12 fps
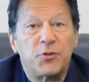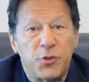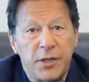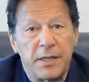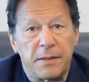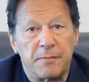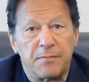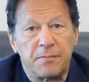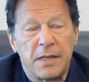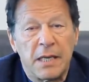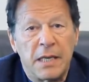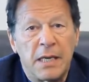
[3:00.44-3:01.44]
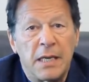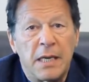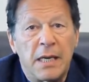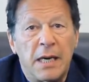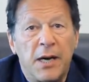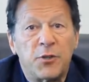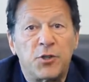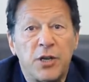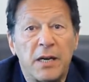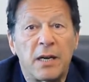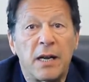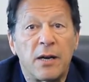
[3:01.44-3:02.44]
Three, a
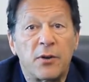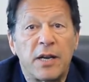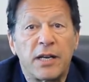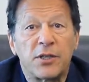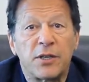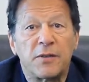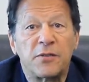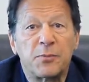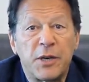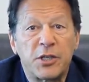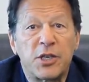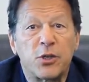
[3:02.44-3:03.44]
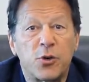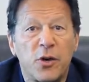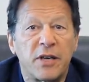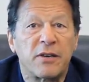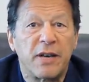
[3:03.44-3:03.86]
general allocation of special drawing